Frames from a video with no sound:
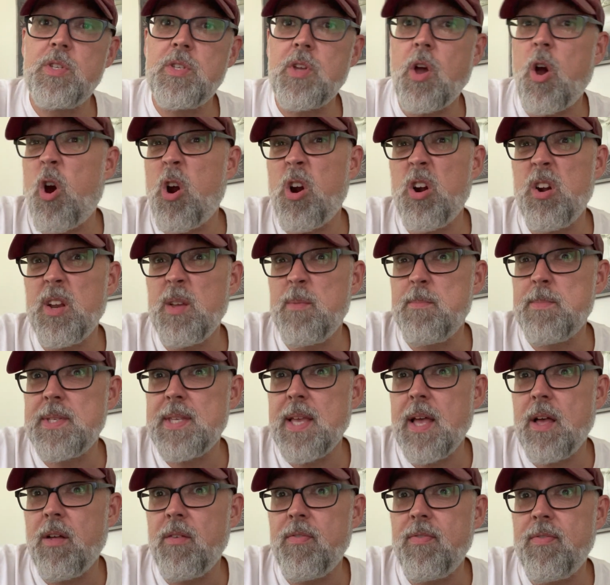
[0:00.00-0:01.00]
heart
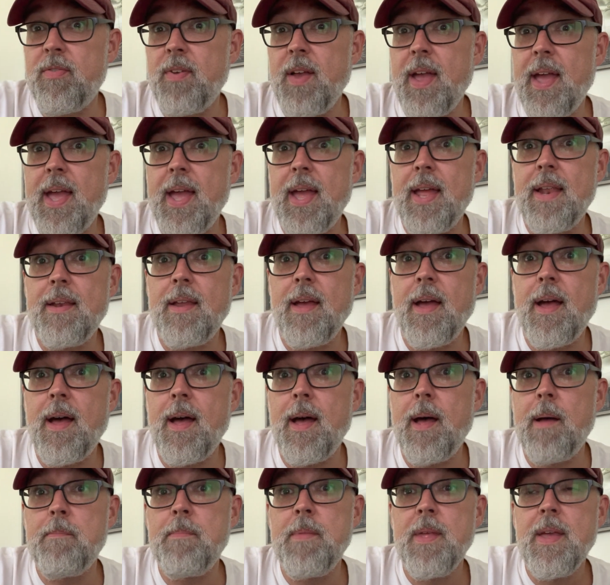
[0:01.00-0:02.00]
himself, and
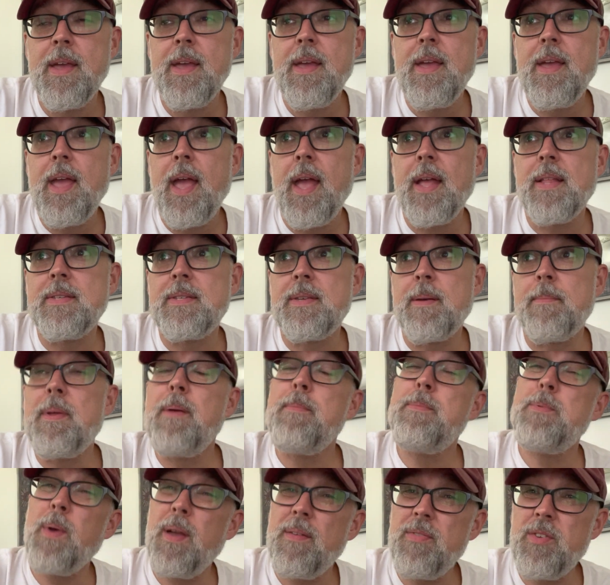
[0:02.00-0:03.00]

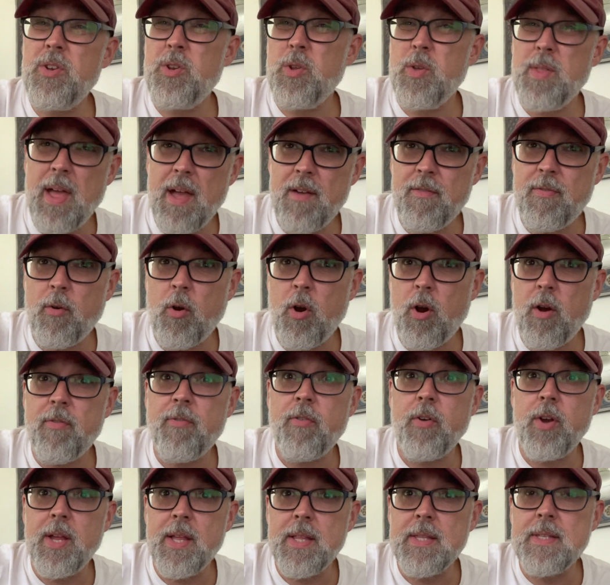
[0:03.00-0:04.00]
sometimes we have to do that for our
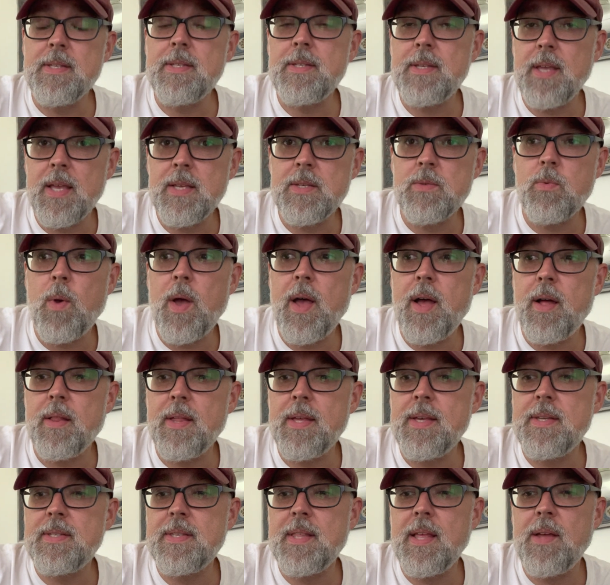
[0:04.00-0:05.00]
friends as well.
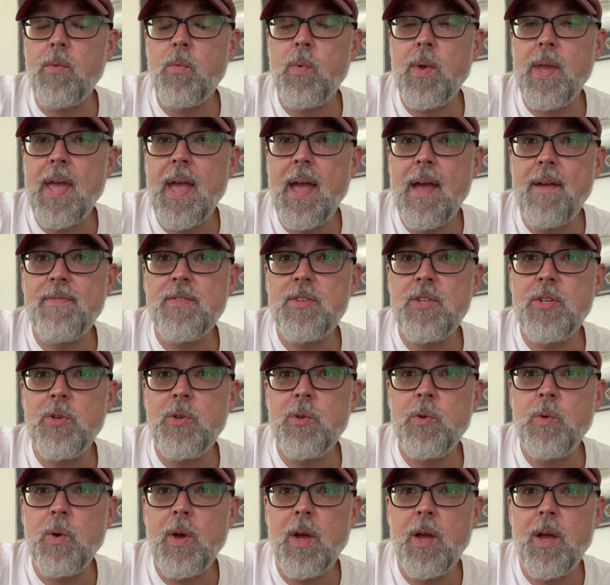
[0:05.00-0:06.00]
Is that we have
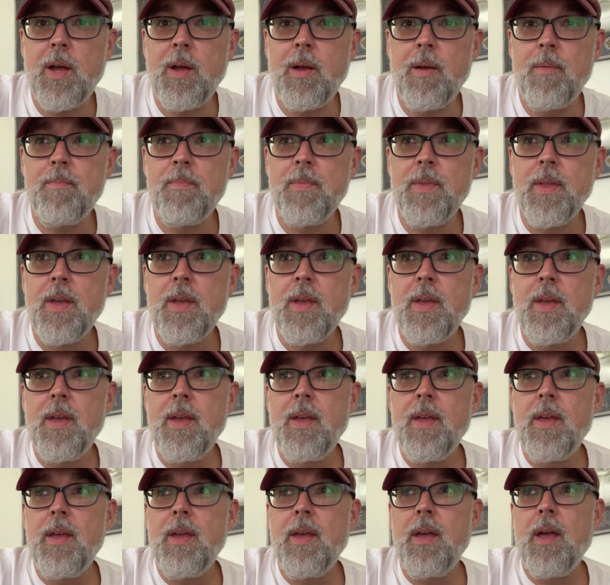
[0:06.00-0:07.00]
to.
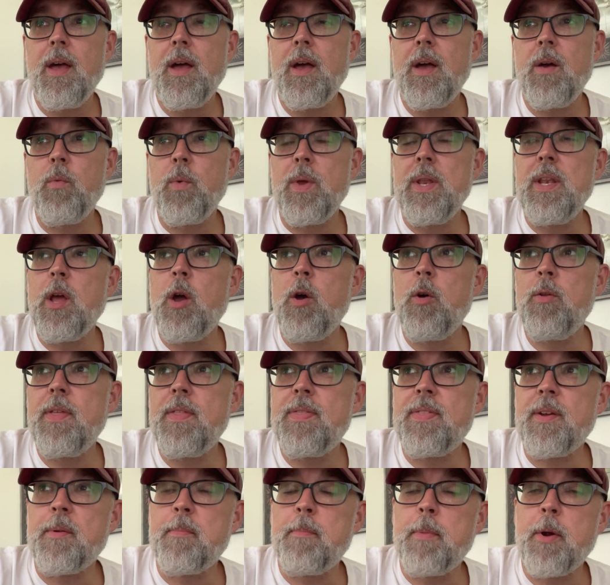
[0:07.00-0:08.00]
We know
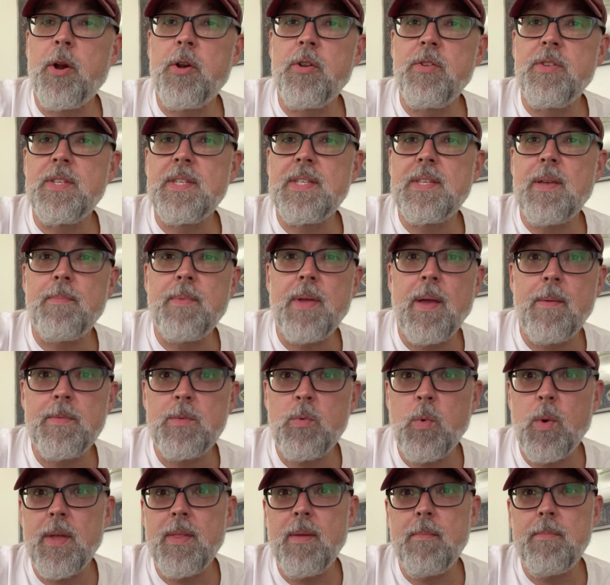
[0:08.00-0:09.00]
that their burdens
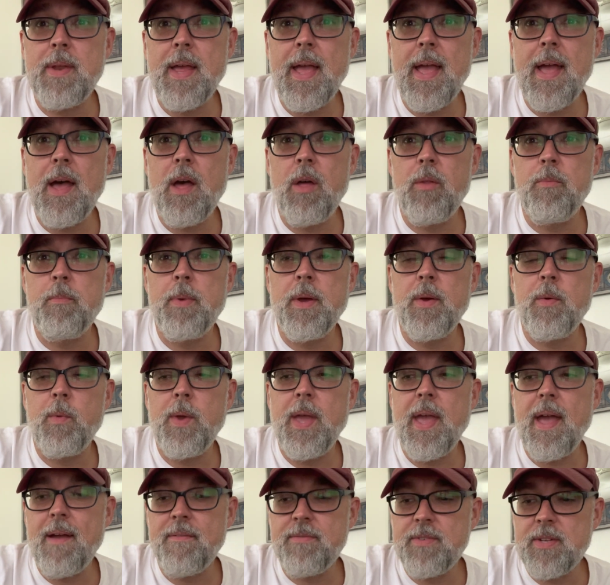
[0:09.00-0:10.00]
sometimes wear them down, but
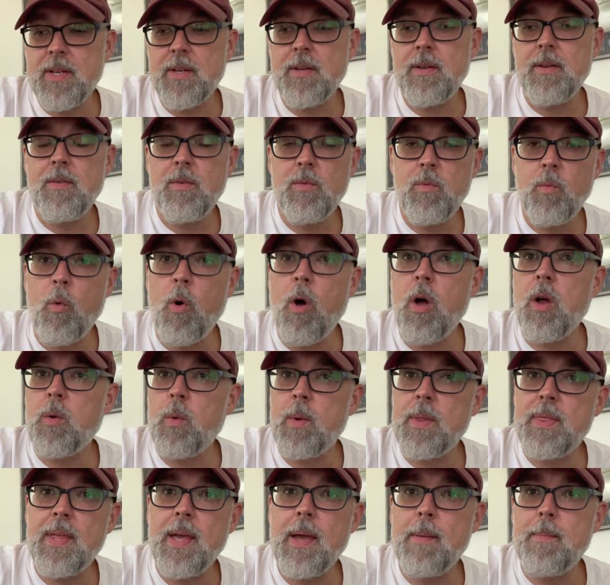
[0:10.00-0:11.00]
we have to walk
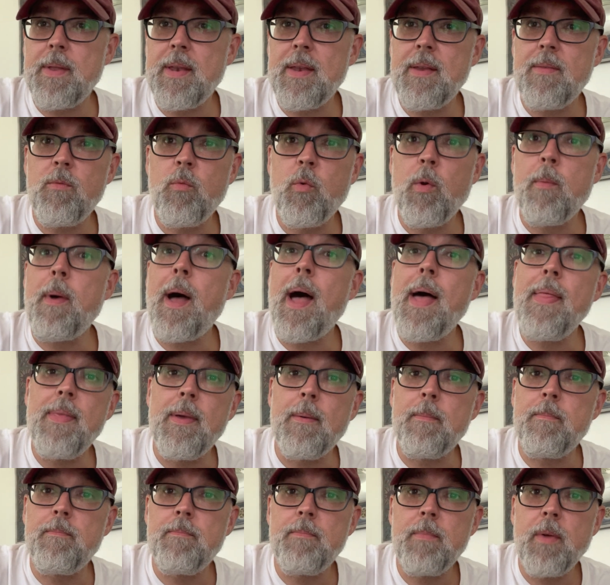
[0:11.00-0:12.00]
with them and remind
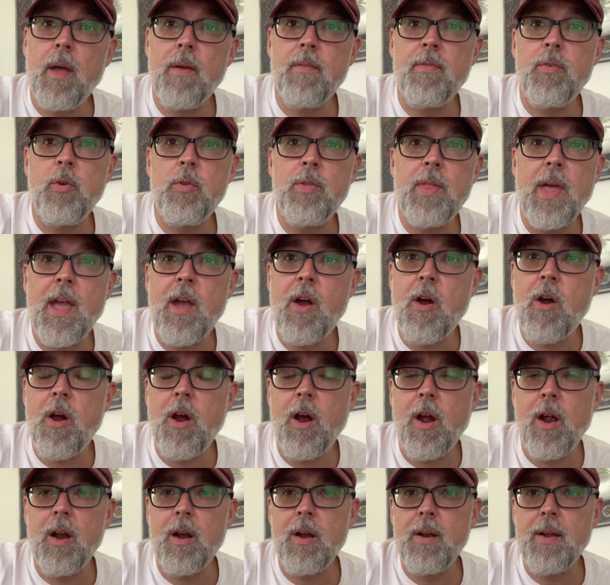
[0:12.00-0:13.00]
them of who they
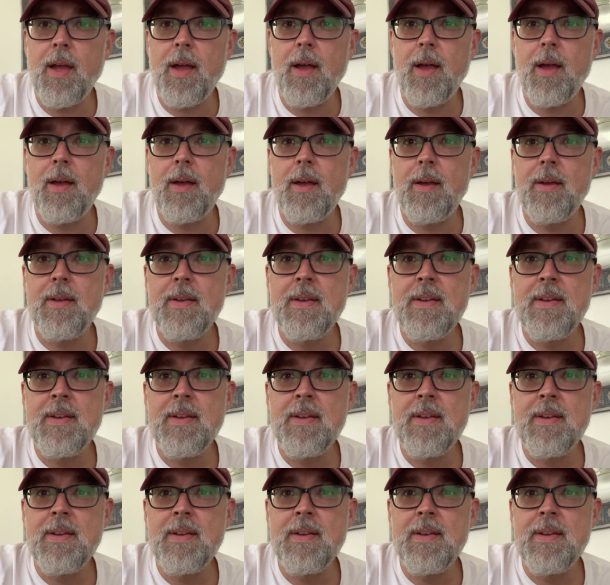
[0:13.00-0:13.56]
are,